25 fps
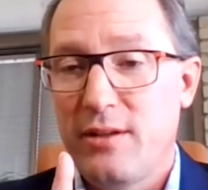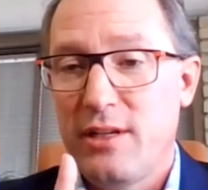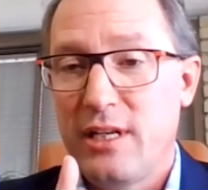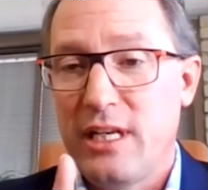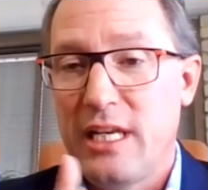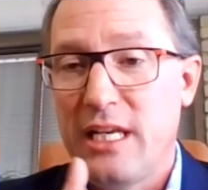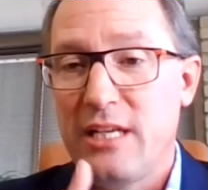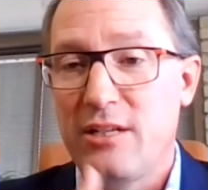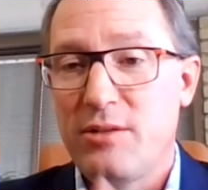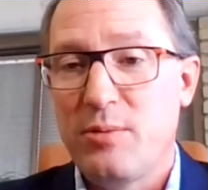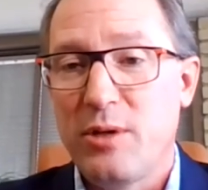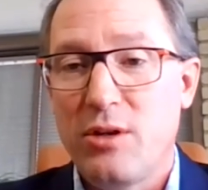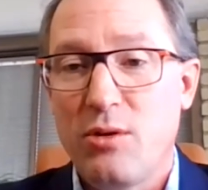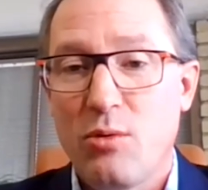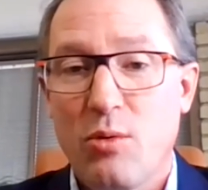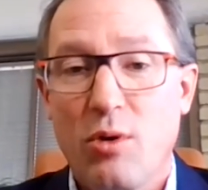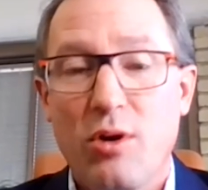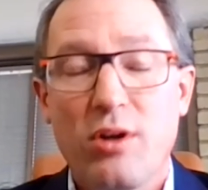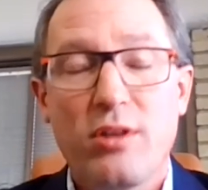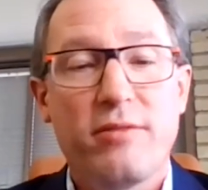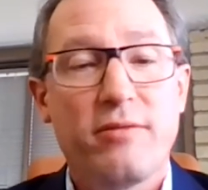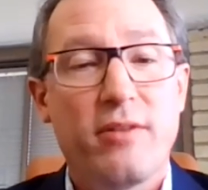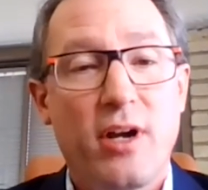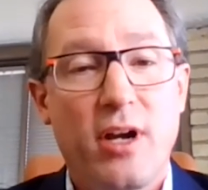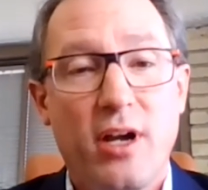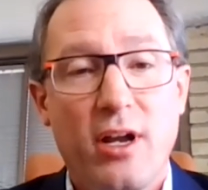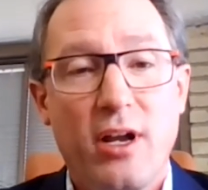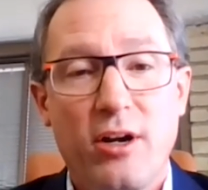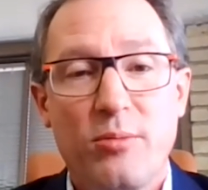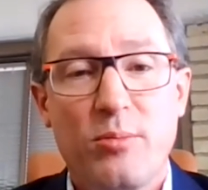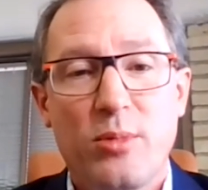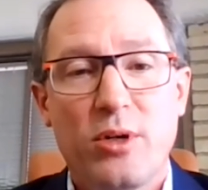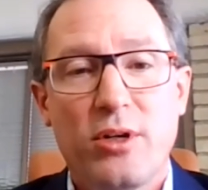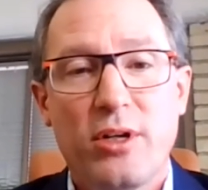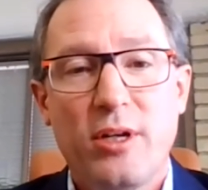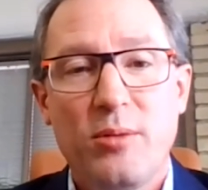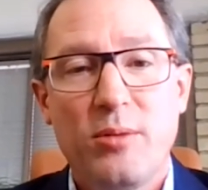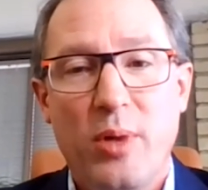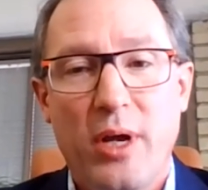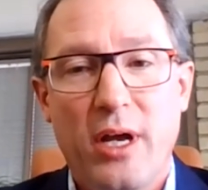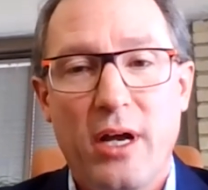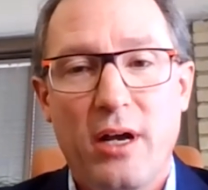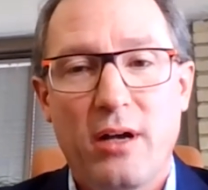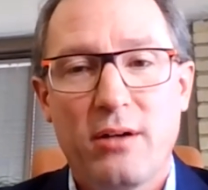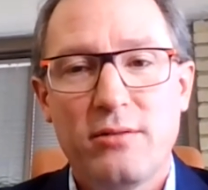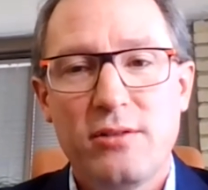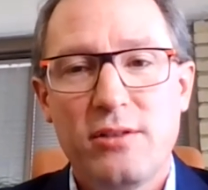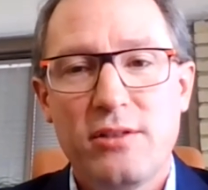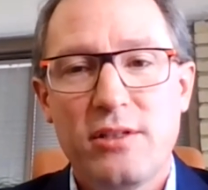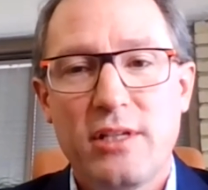need to be north of one hundred million
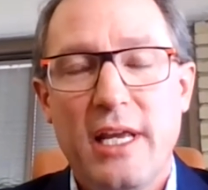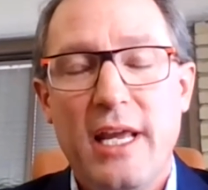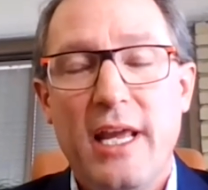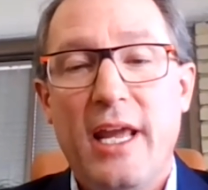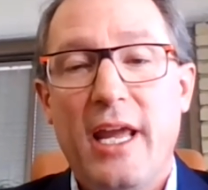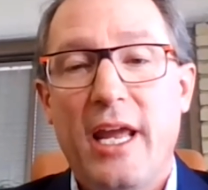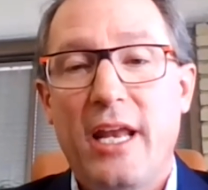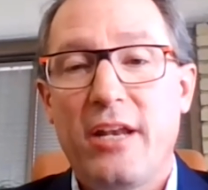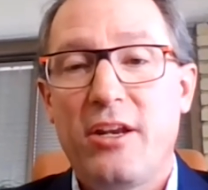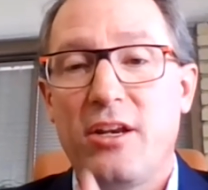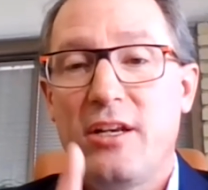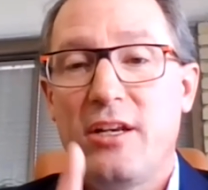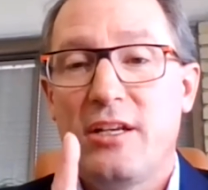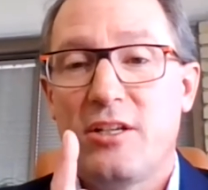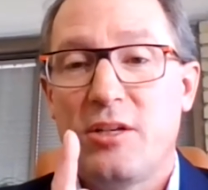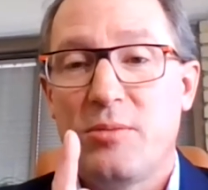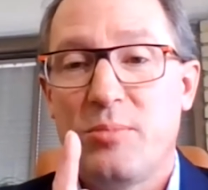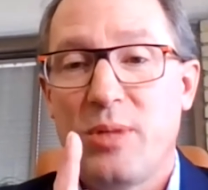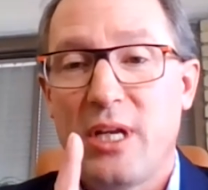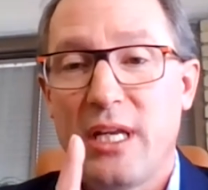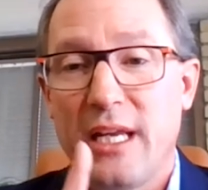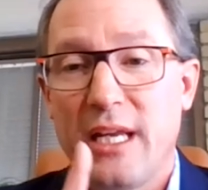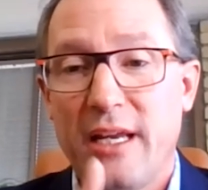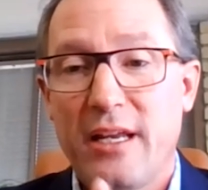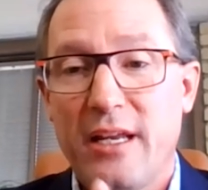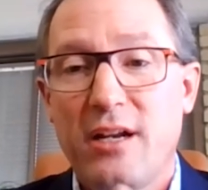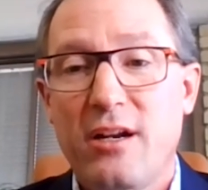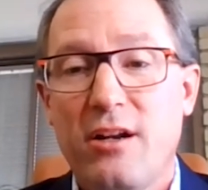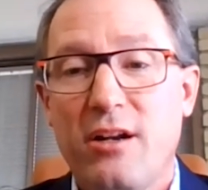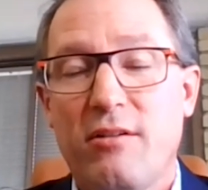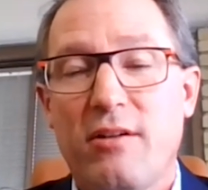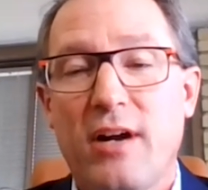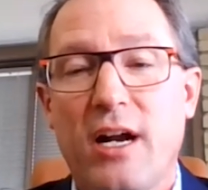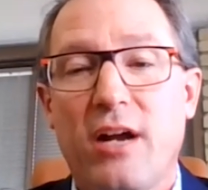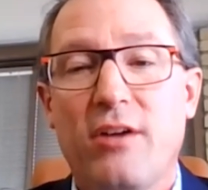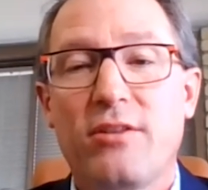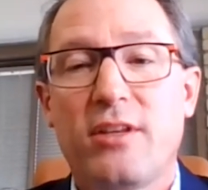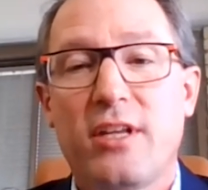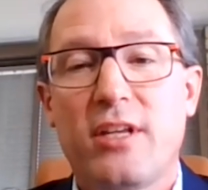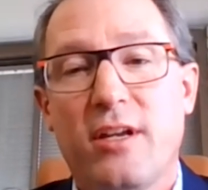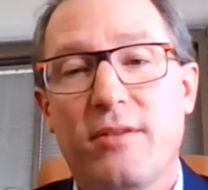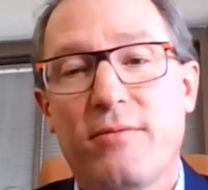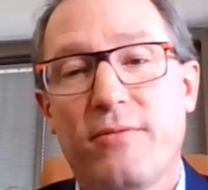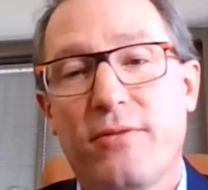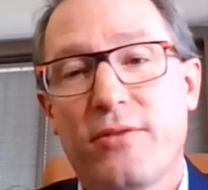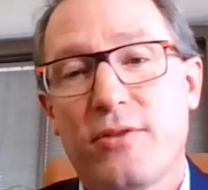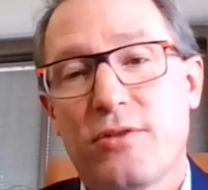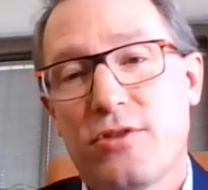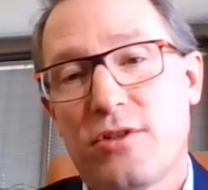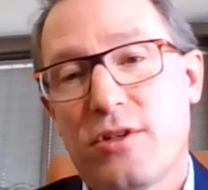pounds, and you need to be in and around the
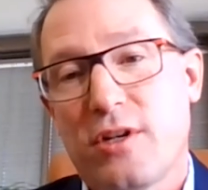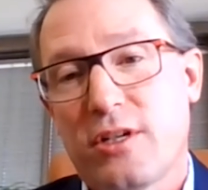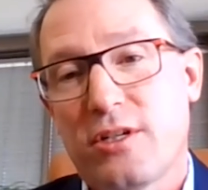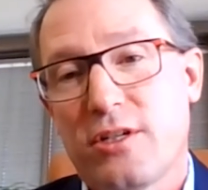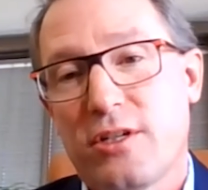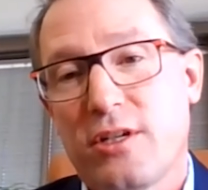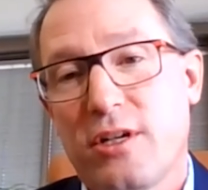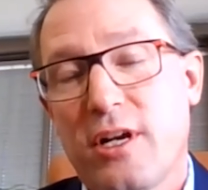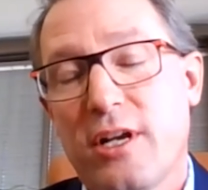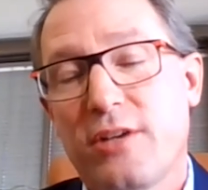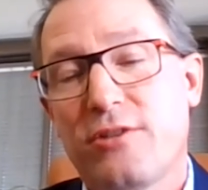infrastructure.